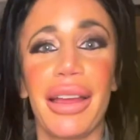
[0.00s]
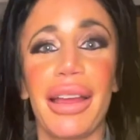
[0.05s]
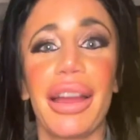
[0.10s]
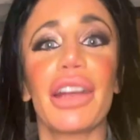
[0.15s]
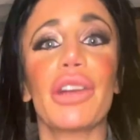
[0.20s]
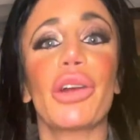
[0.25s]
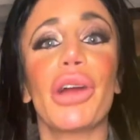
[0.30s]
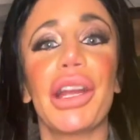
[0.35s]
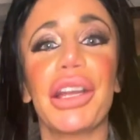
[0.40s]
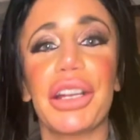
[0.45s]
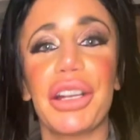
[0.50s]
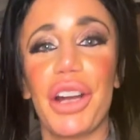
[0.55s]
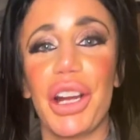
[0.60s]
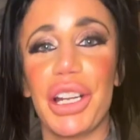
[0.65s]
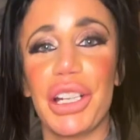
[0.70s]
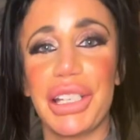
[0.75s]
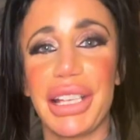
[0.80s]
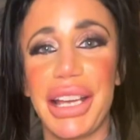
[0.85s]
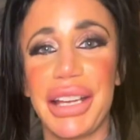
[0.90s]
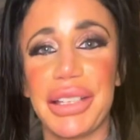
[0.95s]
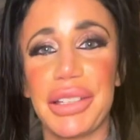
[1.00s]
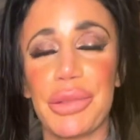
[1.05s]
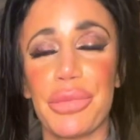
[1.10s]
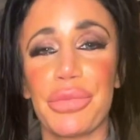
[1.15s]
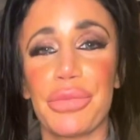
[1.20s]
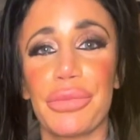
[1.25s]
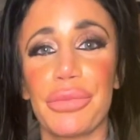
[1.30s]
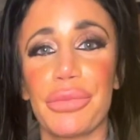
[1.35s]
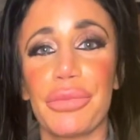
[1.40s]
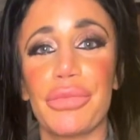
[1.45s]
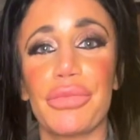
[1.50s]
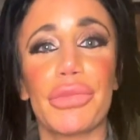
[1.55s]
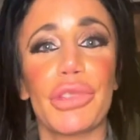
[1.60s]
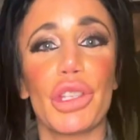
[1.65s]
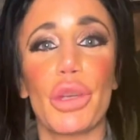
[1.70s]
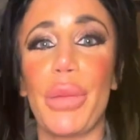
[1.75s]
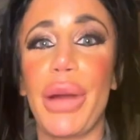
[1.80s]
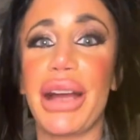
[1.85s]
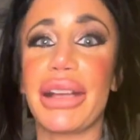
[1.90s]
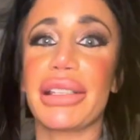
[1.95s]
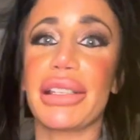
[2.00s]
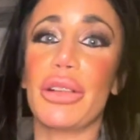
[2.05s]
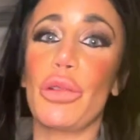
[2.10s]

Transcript: Credit card debt surpassing